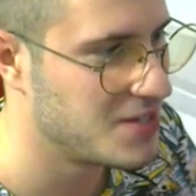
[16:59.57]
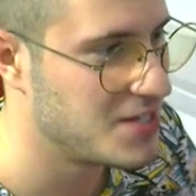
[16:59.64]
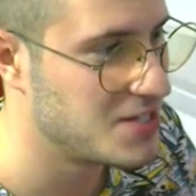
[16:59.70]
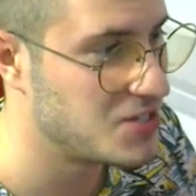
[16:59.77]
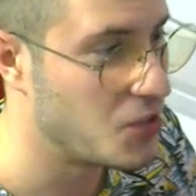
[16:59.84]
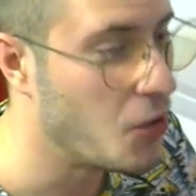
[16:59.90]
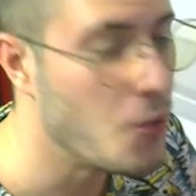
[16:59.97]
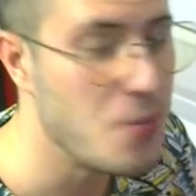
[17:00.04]

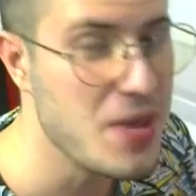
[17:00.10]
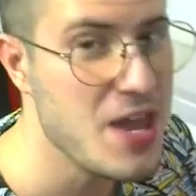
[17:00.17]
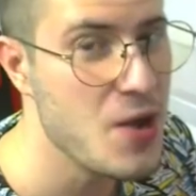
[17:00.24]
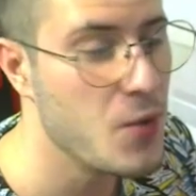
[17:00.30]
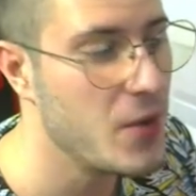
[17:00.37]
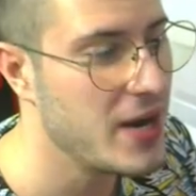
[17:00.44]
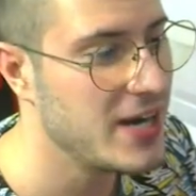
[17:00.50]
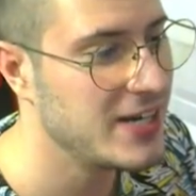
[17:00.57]
So be
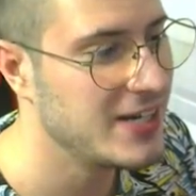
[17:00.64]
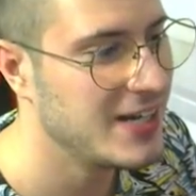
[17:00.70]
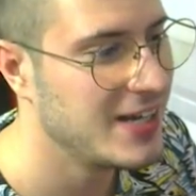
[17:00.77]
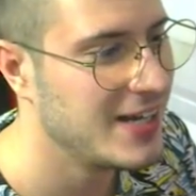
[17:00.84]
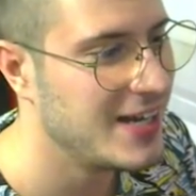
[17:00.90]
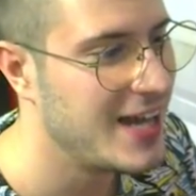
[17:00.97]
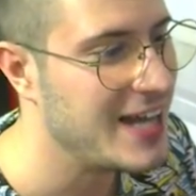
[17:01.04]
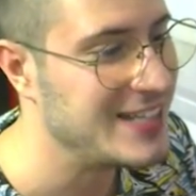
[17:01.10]
aware
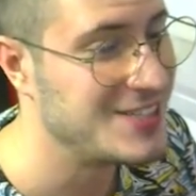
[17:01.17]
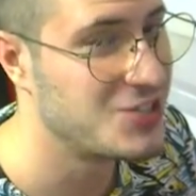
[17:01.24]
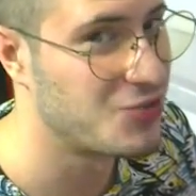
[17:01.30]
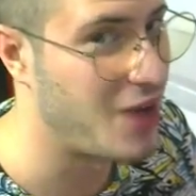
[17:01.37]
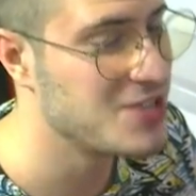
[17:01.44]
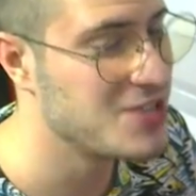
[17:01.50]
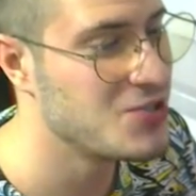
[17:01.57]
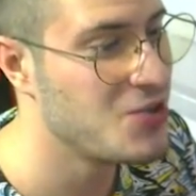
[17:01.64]
and
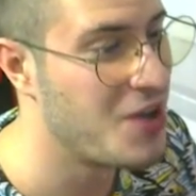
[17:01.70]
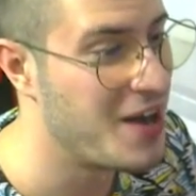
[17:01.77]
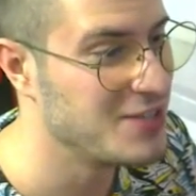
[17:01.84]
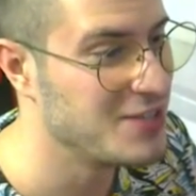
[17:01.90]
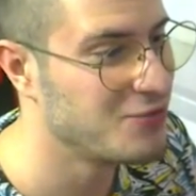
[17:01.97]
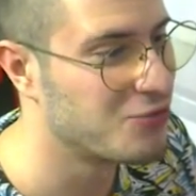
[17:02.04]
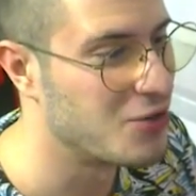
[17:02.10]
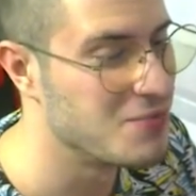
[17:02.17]
try to
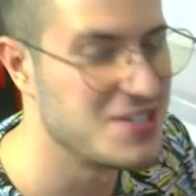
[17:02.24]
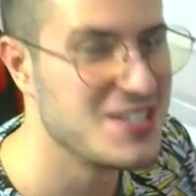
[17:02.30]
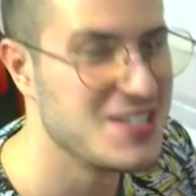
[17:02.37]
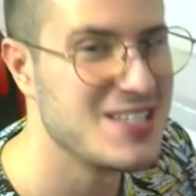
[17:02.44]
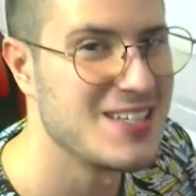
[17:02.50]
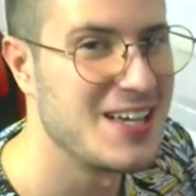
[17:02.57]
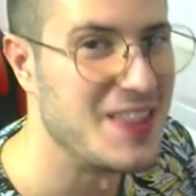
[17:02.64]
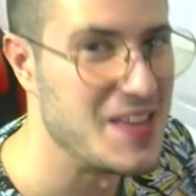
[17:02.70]
hide from
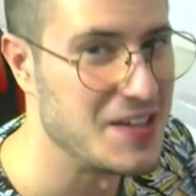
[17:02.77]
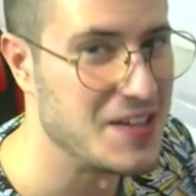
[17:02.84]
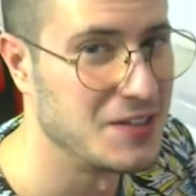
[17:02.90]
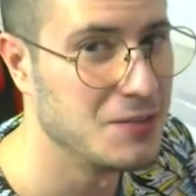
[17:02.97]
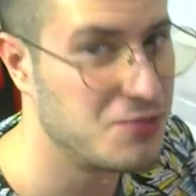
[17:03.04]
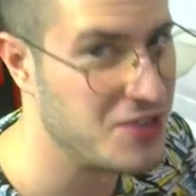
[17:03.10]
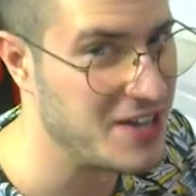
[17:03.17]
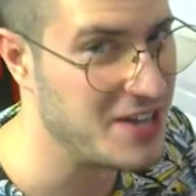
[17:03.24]
this
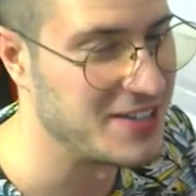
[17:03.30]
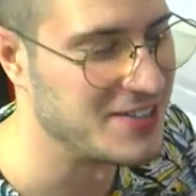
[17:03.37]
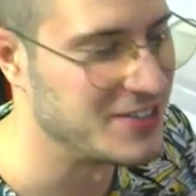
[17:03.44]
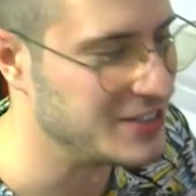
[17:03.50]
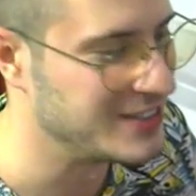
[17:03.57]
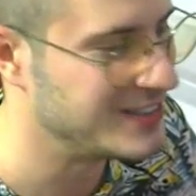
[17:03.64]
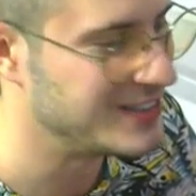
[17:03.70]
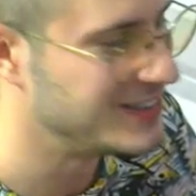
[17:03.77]
little
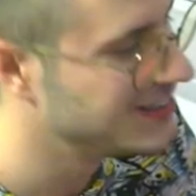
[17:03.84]
predator.